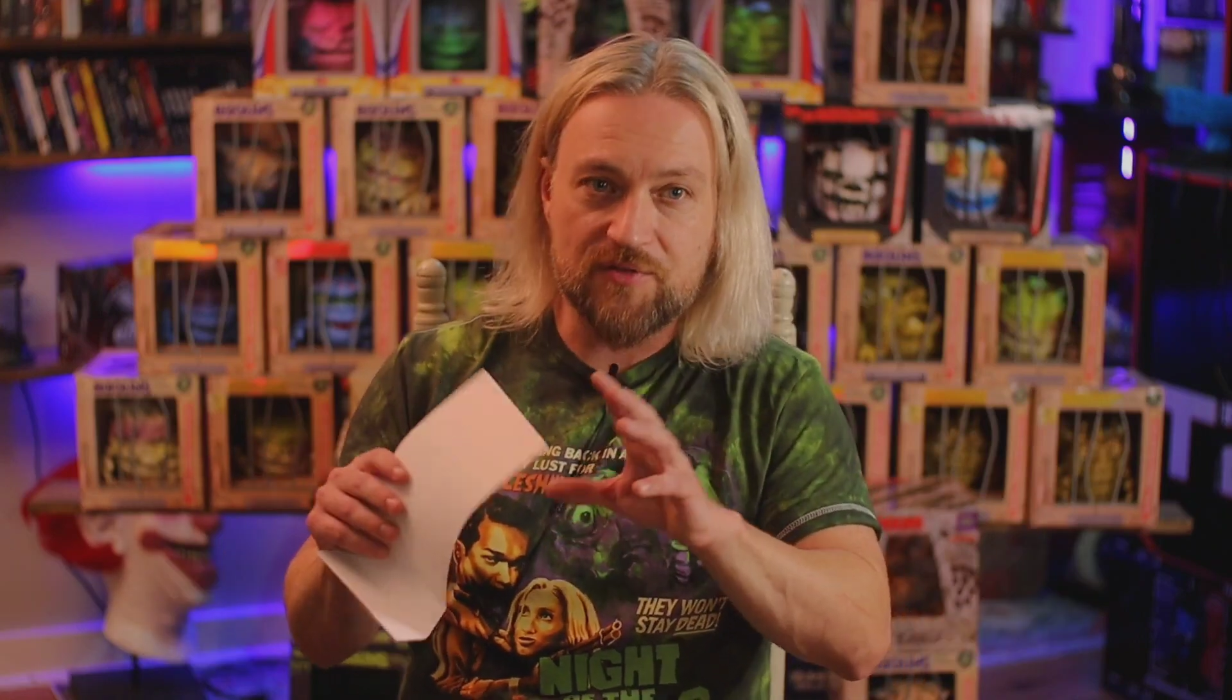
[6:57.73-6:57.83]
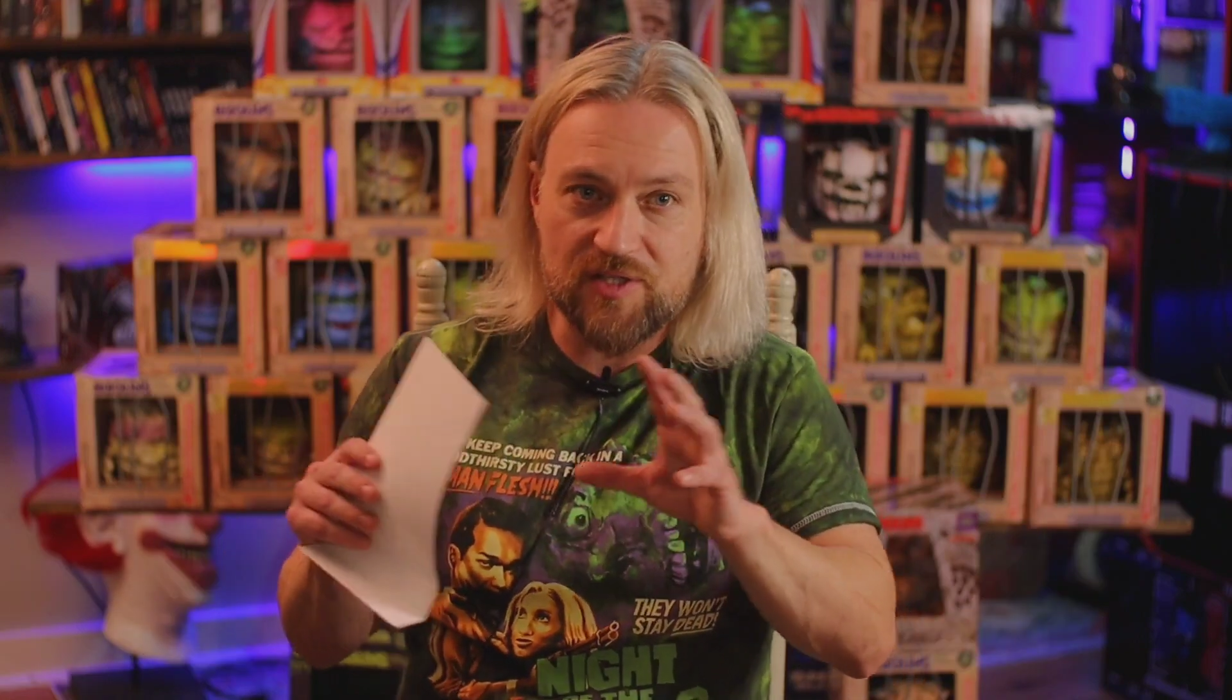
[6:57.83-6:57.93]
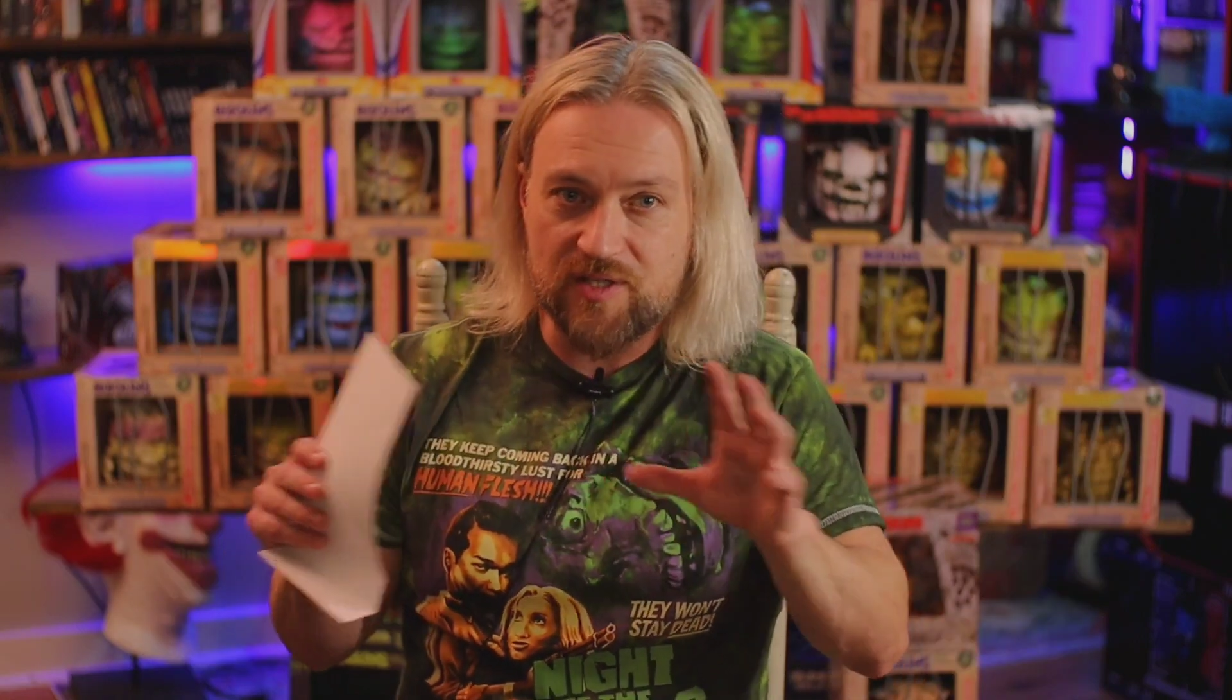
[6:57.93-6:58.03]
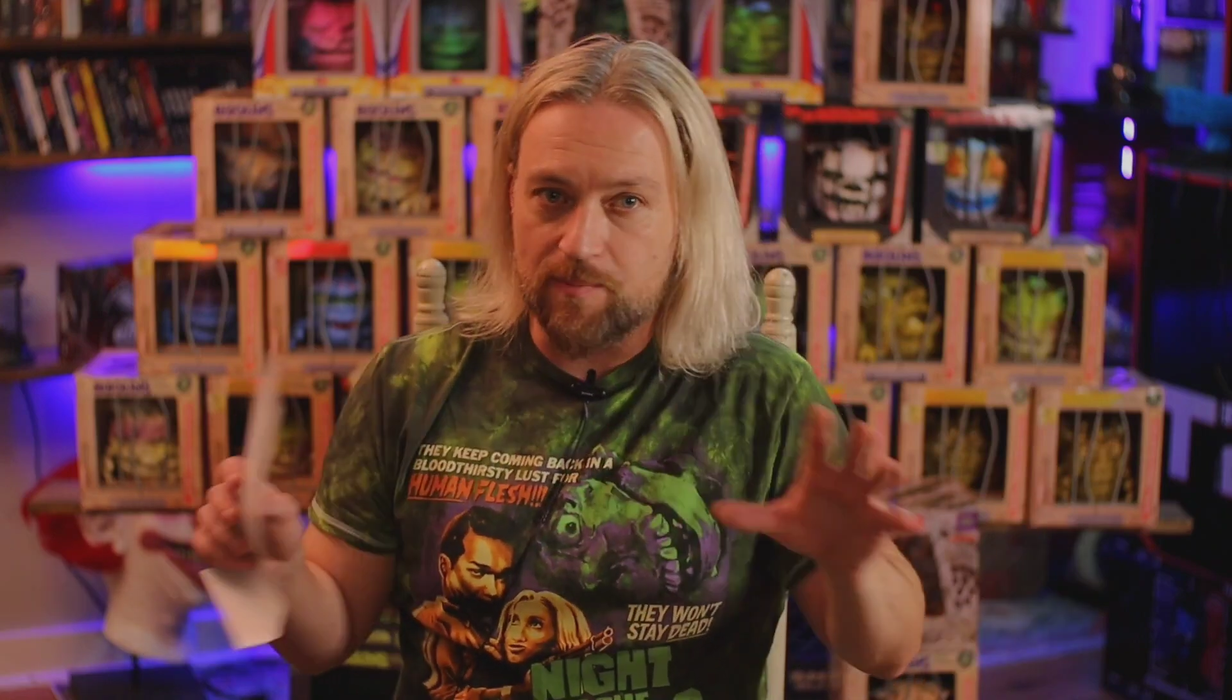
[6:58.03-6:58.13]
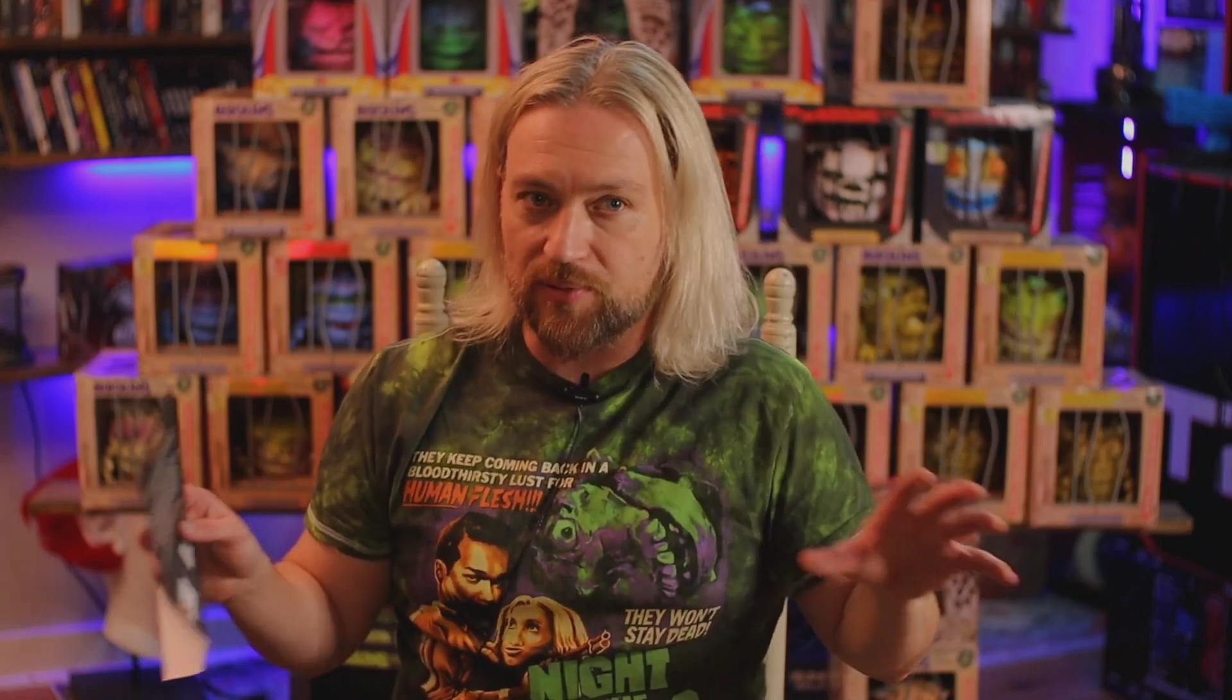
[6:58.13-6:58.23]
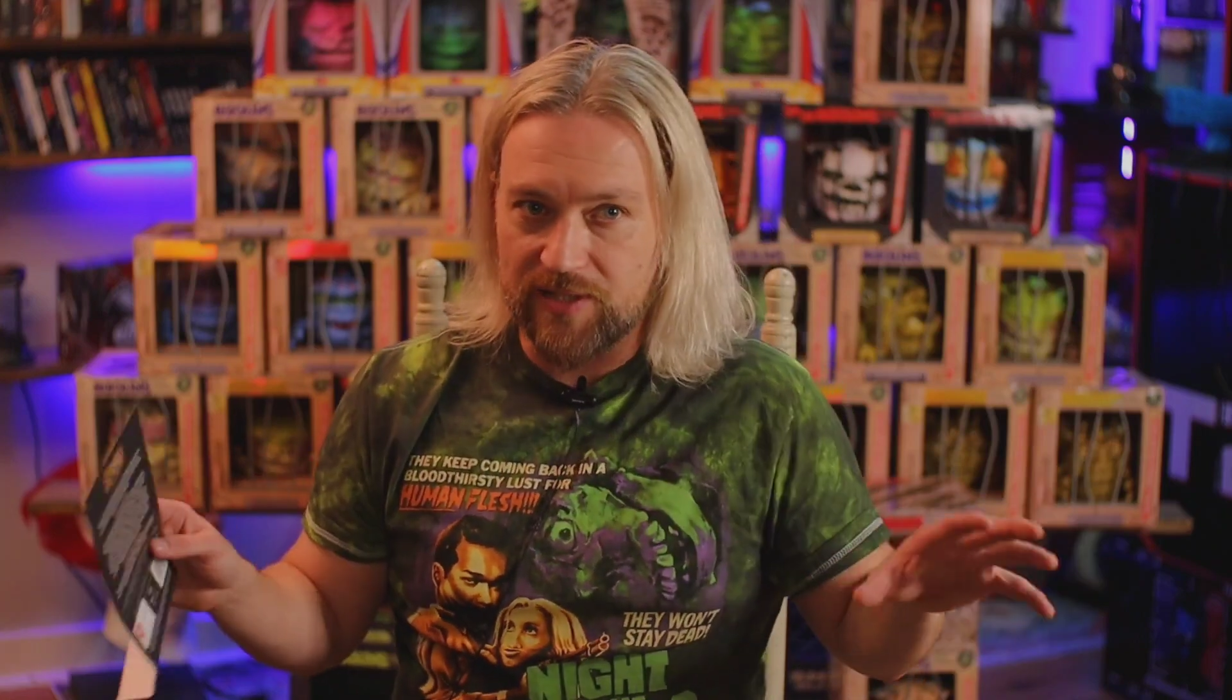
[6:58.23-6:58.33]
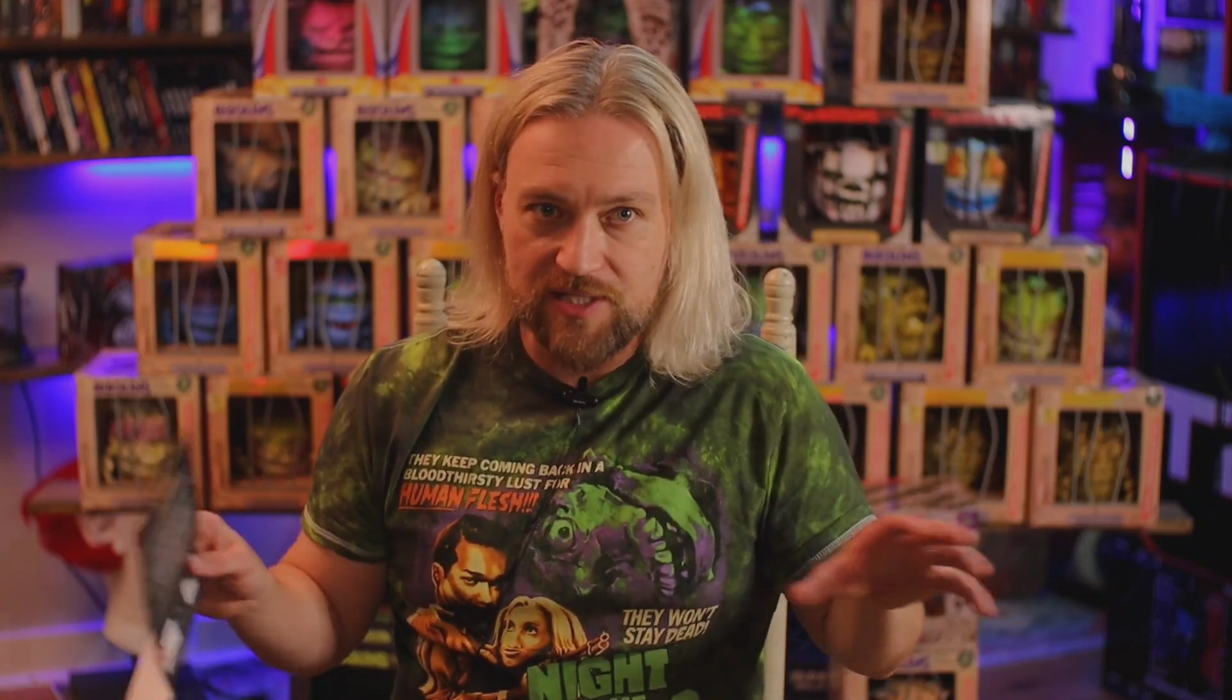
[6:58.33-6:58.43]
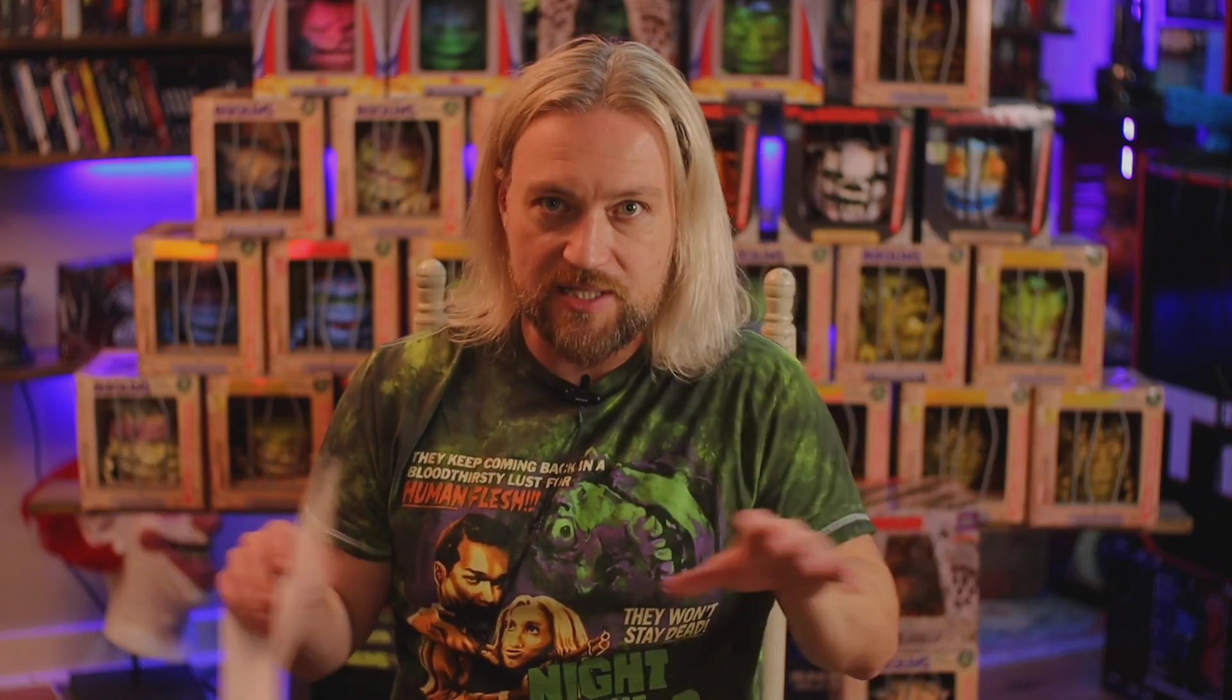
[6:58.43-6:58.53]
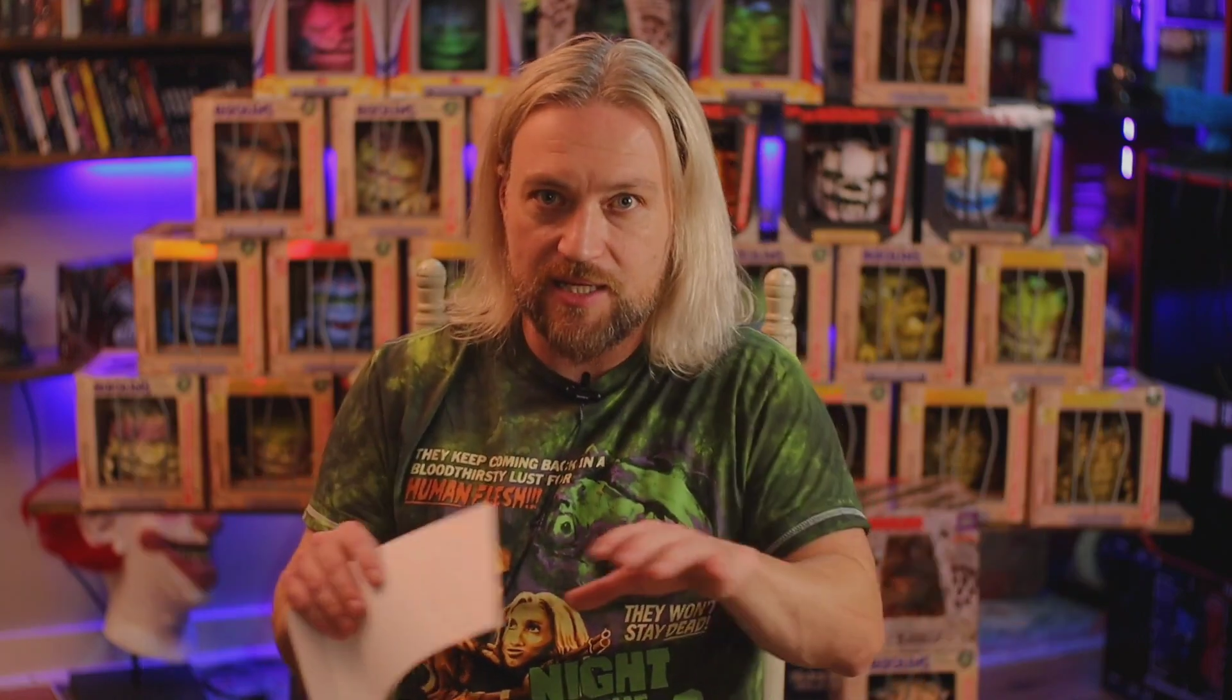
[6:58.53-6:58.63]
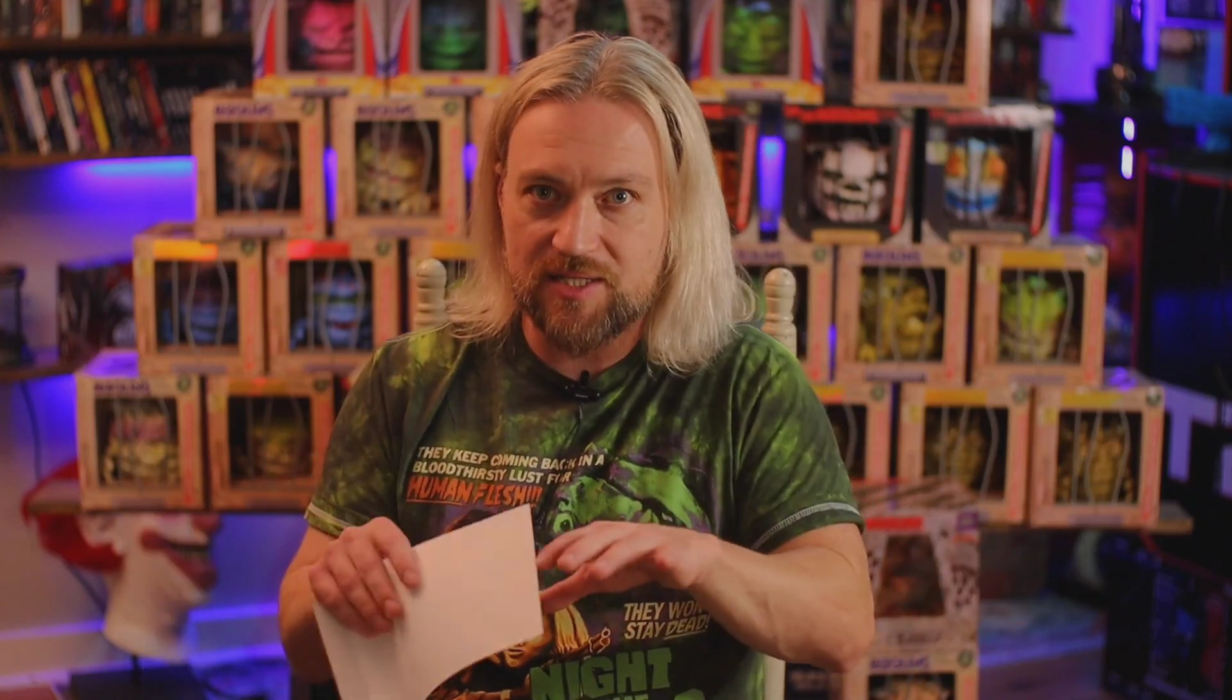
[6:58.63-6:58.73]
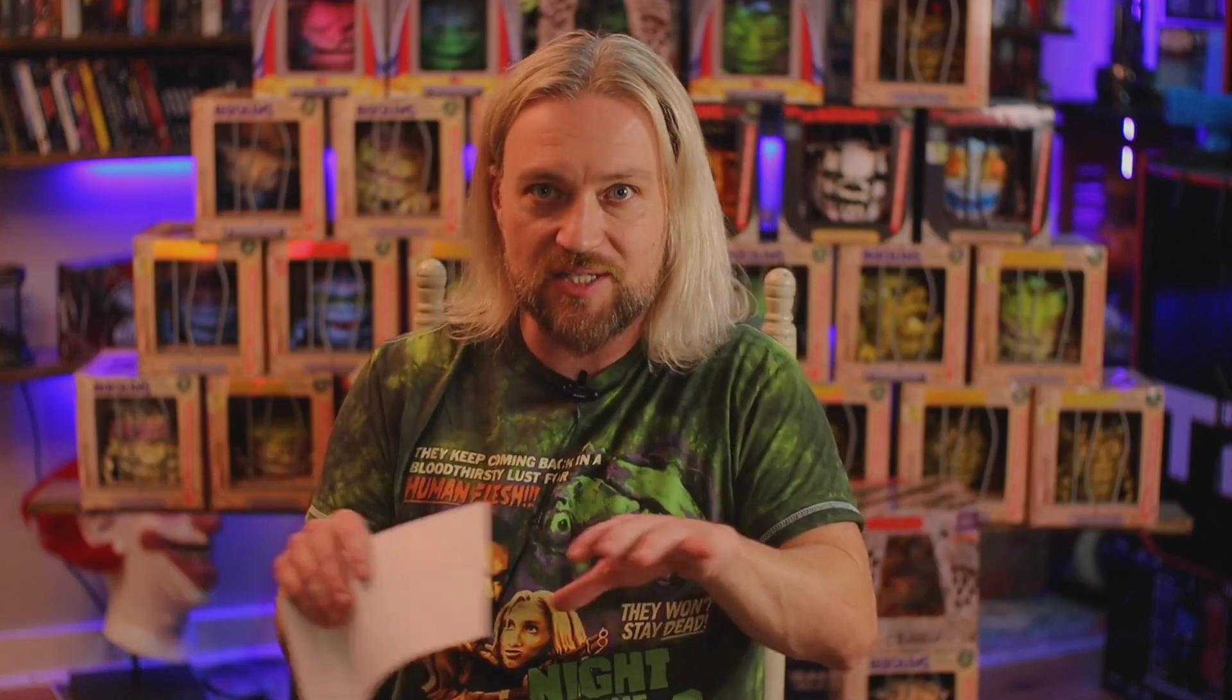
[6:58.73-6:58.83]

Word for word: simplistic,